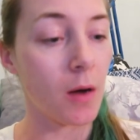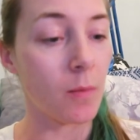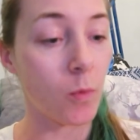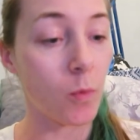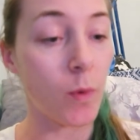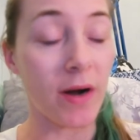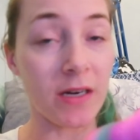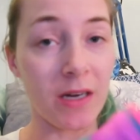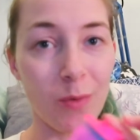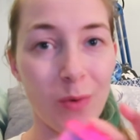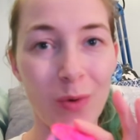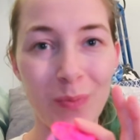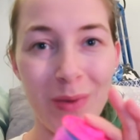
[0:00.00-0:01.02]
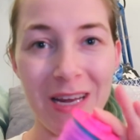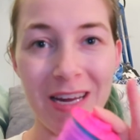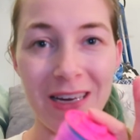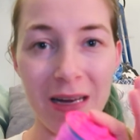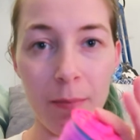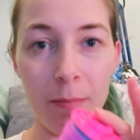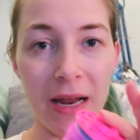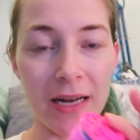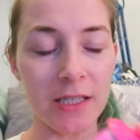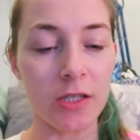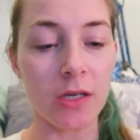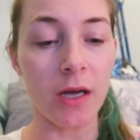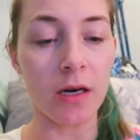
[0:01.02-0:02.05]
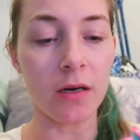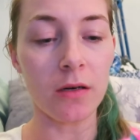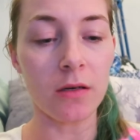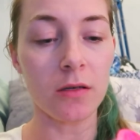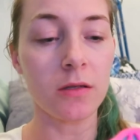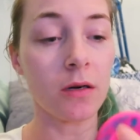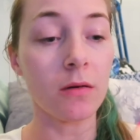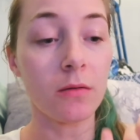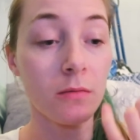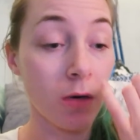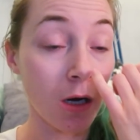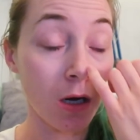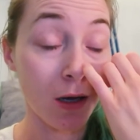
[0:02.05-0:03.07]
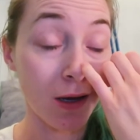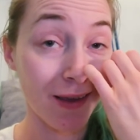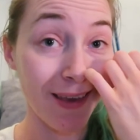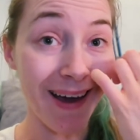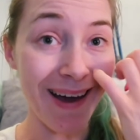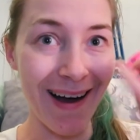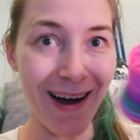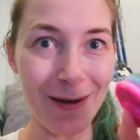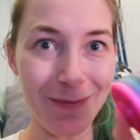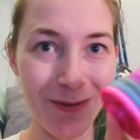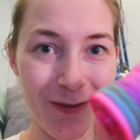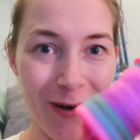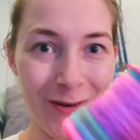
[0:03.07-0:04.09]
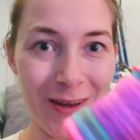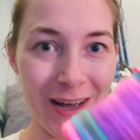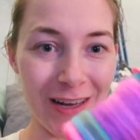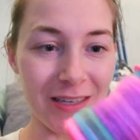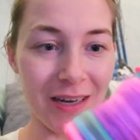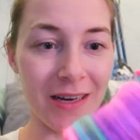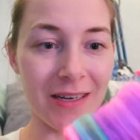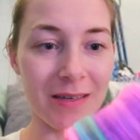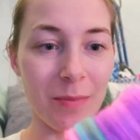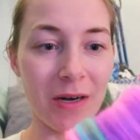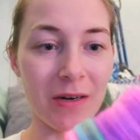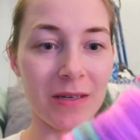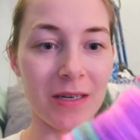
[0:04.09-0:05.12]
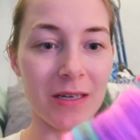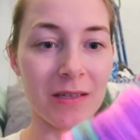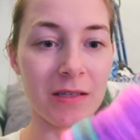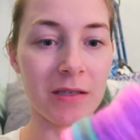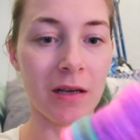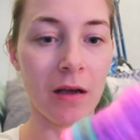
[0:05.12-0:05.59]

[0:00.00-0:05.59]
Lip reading: where they will meet and blend together. So yeah, I'm very excited about this.